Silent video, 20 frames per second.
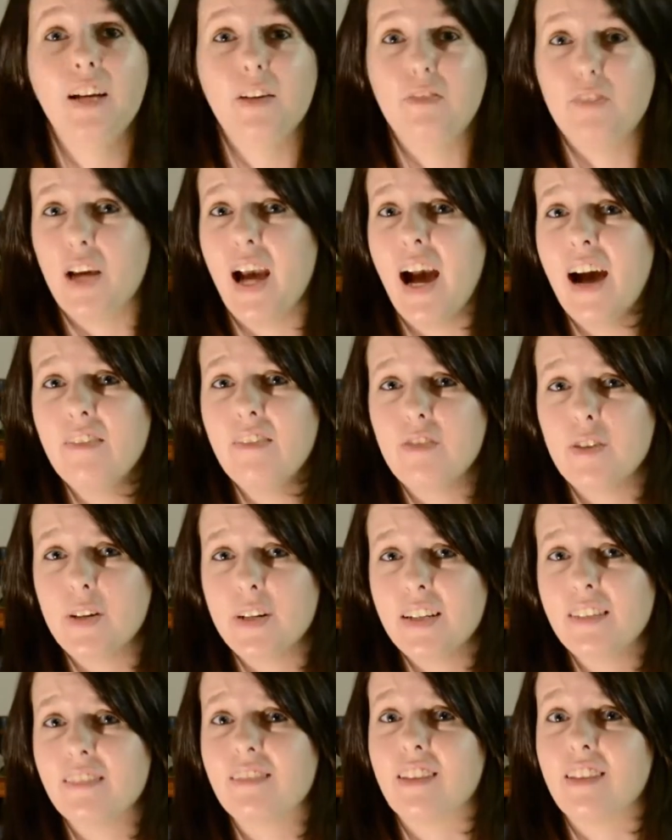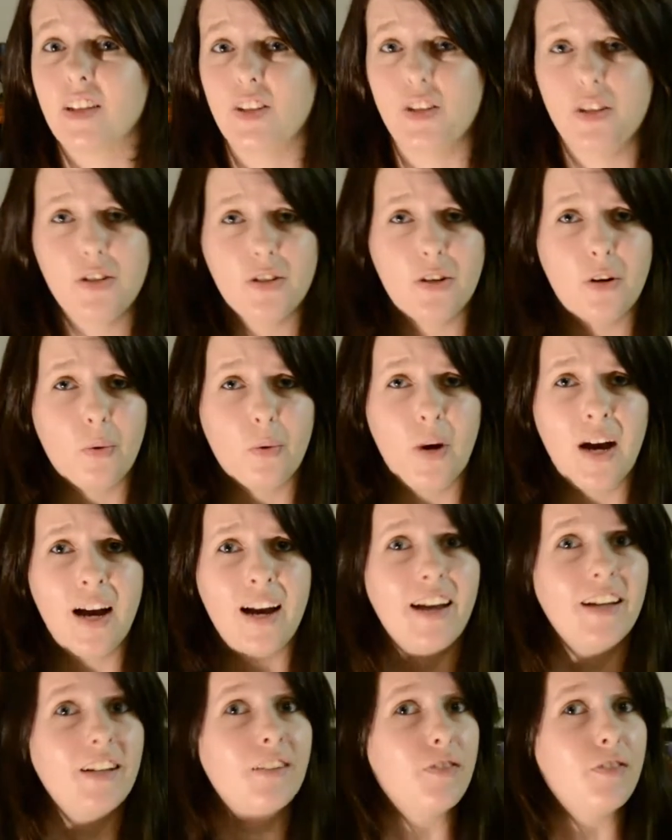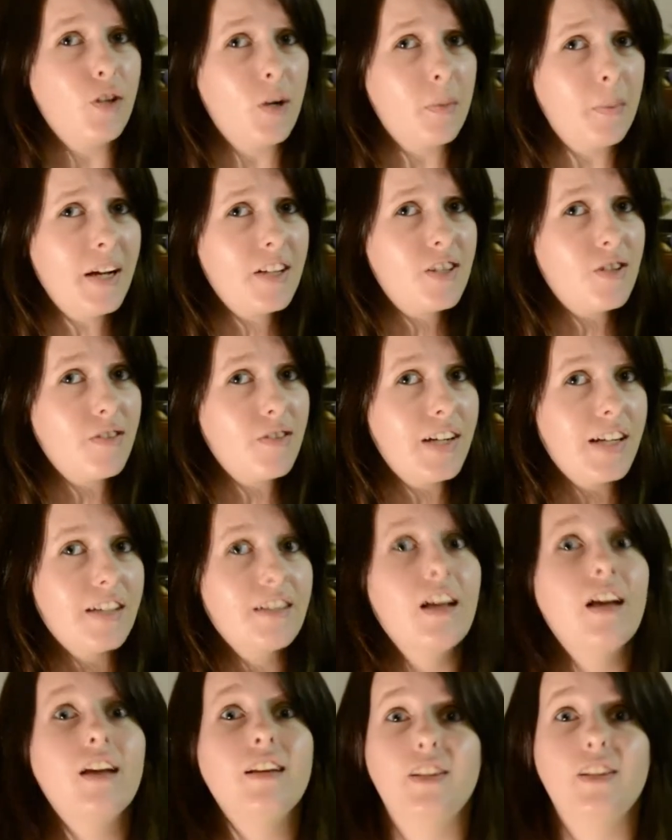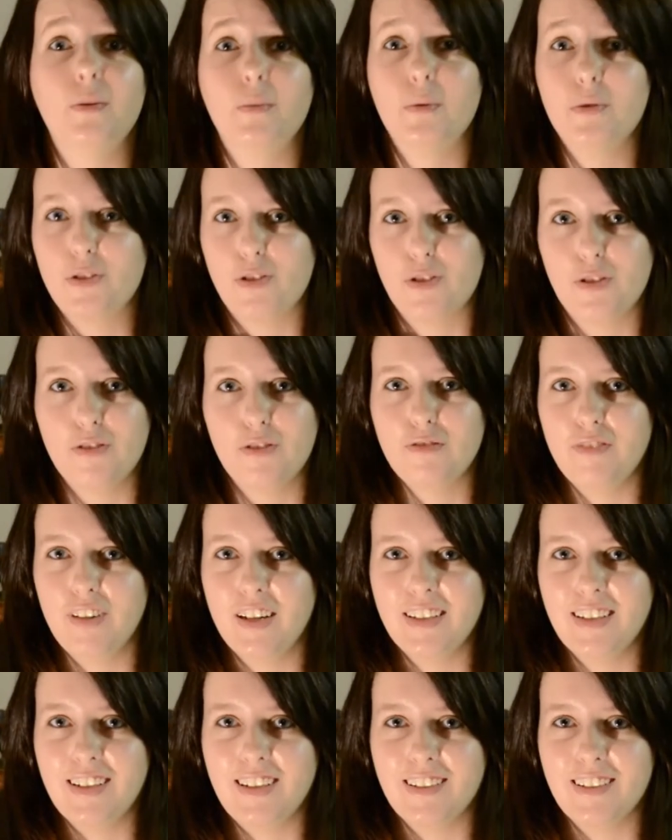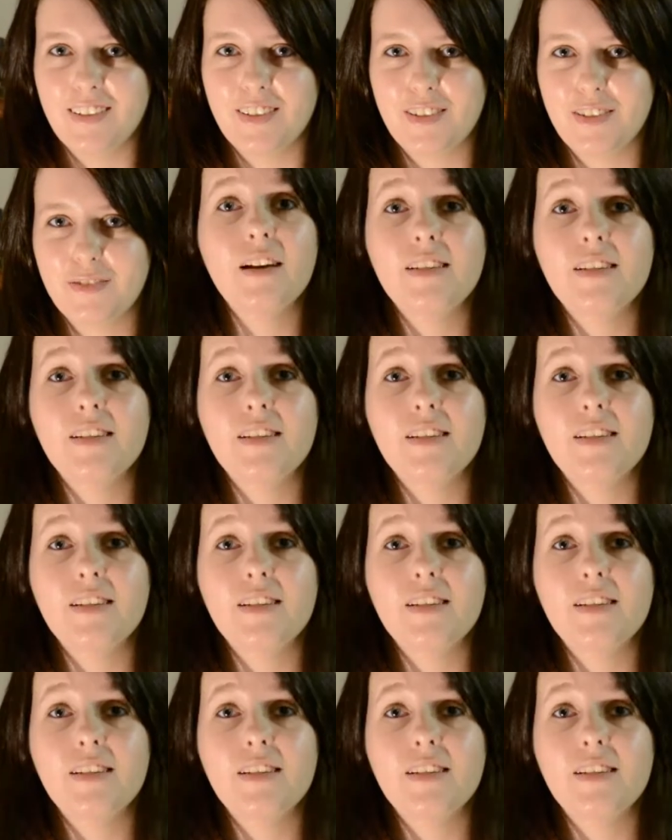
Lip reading: If you have read it, then you know why, and if you're about to read it, you will soon find out.